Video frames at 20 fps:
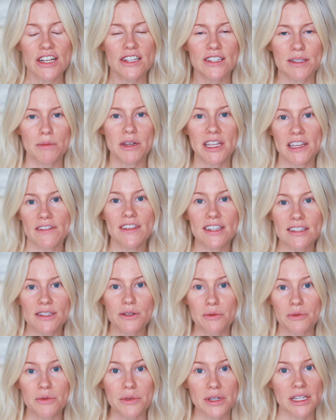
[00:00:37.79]
So I'm gonna give this
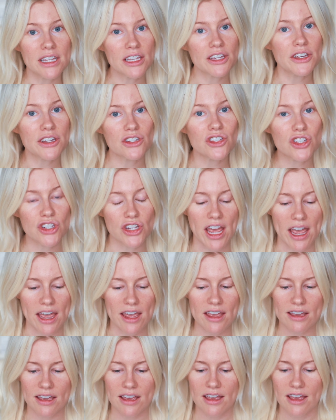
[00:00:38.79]
a really good
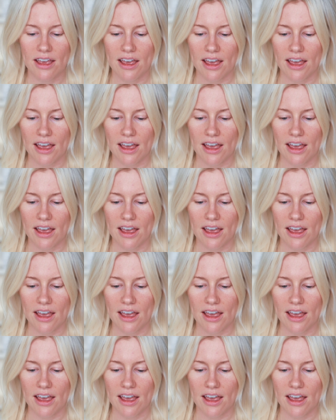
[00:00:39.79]
shake,